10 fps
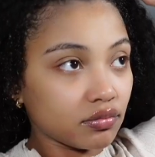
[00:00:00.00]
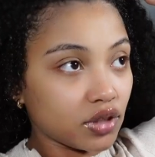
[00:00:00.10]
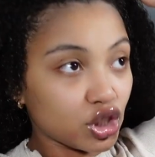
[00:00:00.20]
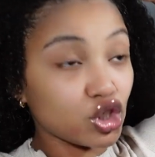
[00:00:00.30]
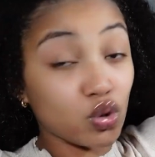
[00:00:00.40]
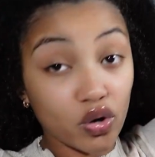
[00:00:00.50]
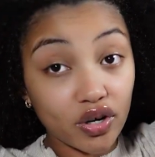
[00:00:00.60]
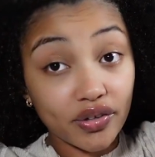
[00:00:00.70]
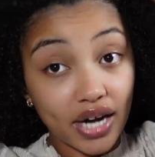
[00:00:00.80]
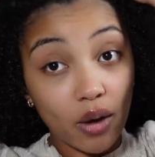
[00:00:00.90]
The
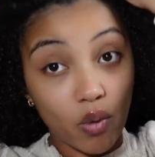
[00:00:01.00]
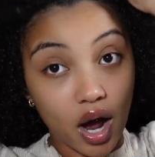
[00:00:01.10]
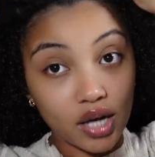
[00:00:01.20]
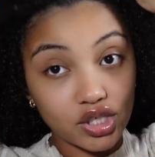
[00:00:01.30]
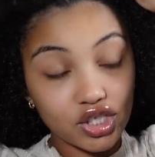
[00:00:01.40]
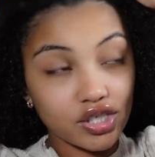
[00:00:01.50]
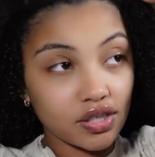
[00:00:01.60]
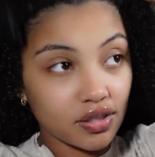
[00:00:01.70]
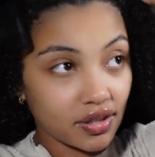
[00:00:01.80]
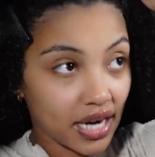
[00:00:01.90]
tutorial that I watched,
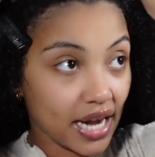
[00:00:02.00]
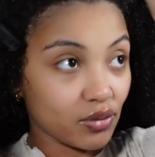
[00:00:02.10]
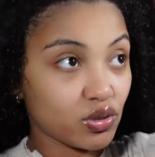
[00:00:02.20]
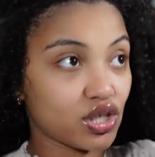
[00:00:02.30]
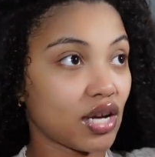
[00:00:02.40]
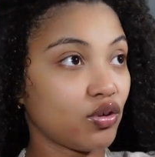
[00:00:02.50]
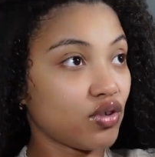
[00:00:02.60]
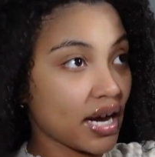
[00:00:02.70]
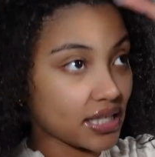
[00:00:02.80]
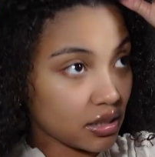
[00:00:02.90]
that I was telling you
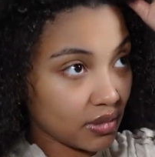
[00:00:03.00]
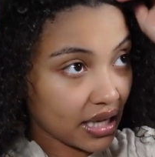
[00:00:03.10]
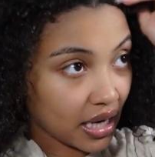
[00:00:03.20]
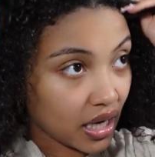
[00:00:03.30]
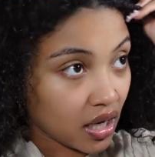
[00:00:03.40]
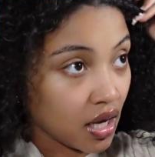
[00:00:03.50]
guys in the beginning